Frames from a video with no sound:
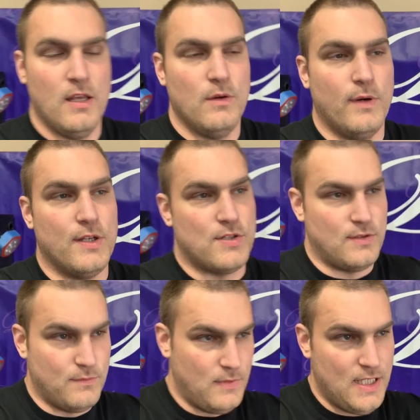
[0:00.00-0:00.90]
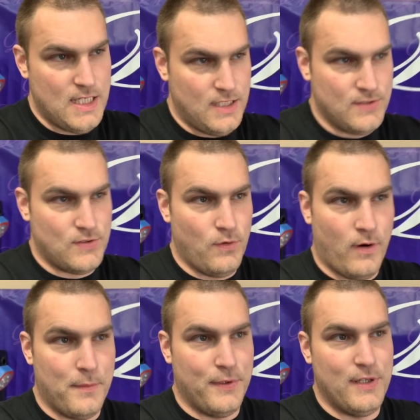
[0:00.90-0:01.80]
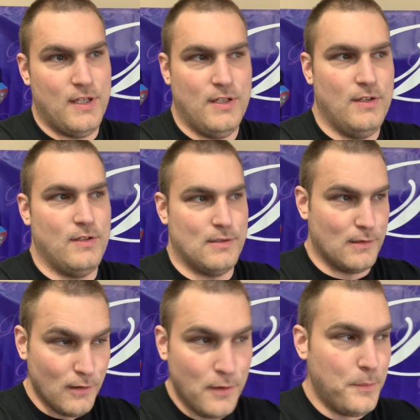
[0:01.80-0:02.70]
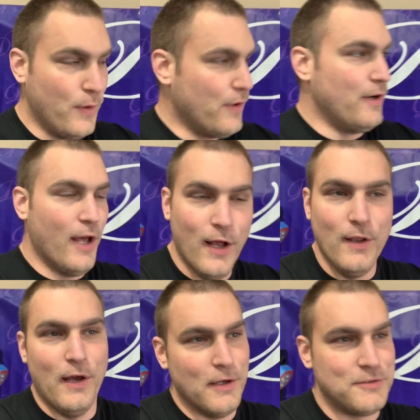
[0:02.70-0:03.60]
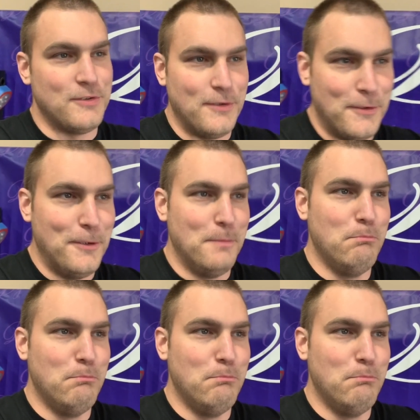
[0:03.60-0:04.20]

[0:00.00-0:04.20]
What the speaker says: which means normally you're going to put an LS in it.